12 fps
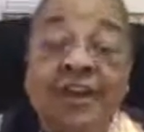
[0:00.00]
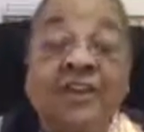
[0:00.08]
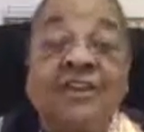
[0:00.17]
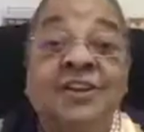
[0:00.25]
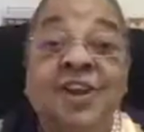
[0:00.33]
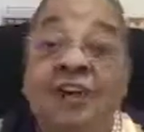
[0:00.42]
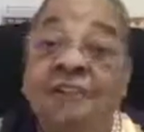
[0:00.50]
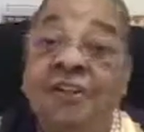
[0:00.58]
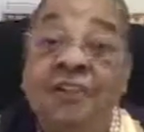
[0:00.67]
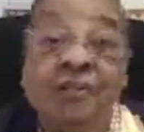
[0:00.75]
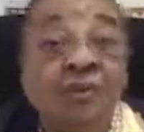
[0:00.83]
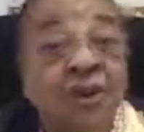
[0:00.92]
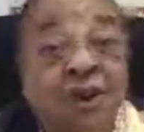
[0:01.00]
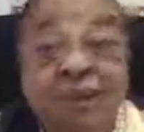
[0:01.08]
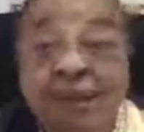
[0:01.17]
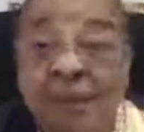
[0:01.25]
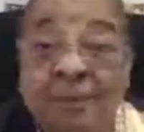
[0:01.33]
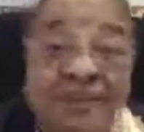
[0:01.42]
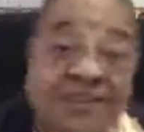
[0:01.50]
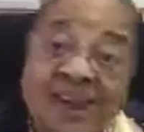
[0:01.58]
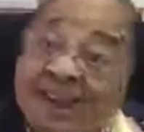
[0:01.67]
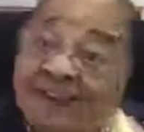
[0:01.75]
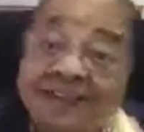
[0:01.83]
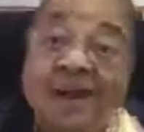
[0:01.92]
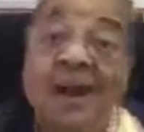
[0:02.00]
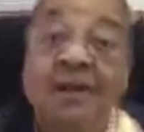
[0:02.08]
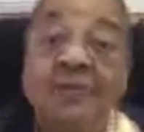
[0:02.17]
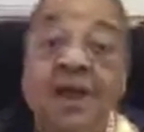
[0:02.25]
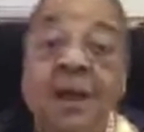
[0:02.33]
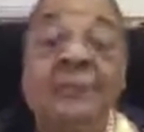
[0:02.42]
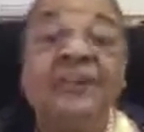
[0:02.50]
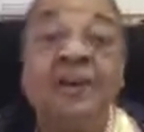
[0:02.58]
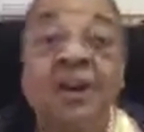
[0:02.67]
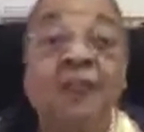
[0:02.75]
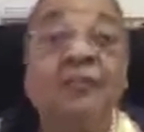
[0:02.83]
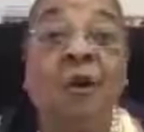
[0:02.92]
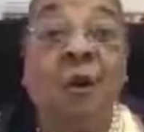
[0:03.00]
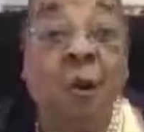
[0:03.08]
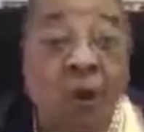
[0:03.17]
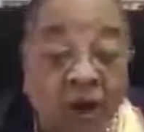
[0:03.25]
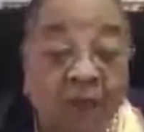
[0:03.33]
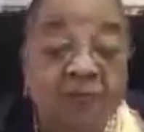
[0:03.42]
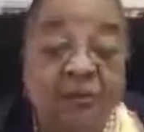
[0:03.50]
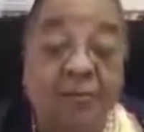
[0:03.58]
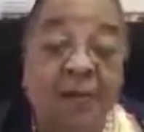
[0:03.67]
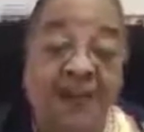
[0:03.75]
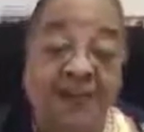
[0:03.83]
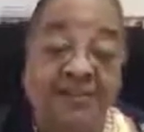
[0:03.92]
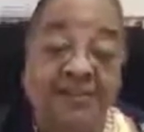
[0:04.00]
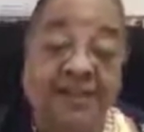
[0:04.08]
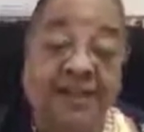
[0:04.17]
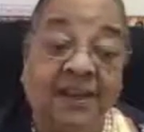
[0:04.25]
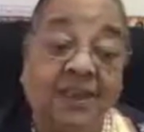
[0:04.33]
to love not only our neighbors next to us, but to love all of humanity.